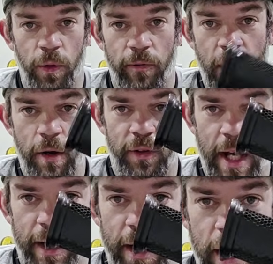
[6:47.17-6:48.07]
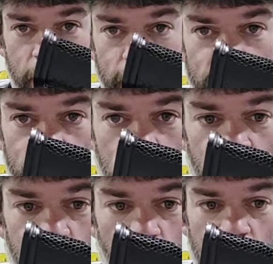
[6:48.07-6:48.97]
One of the first thing they do is
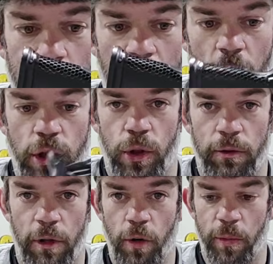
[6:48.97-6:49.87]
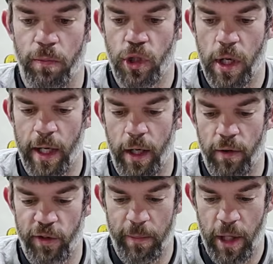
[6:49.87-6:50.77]
aluminum grip module, aluminum trigger,
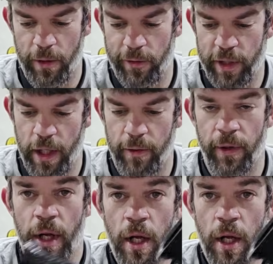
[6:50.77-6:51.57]
and some other stuff.